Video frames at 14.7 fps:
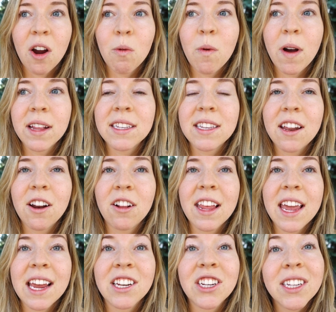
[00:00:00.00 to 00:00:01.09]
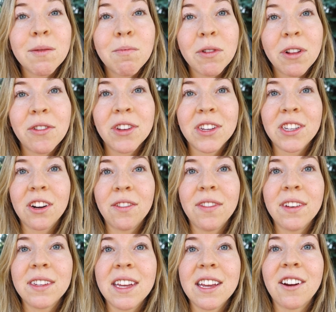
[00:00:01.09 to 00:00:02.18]
are ones that are laying just below the
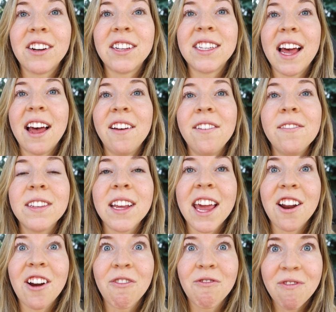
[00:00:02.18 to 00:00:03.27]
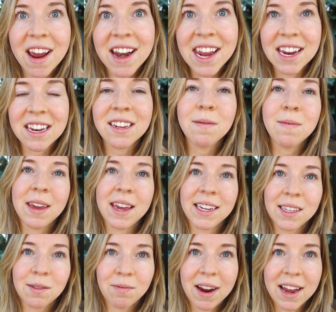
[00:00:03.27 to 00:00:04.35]
surface in ourselves and are ready to be
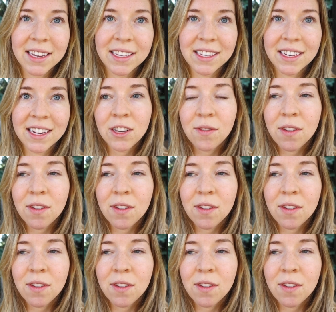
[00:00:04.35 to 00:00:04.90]
expressed.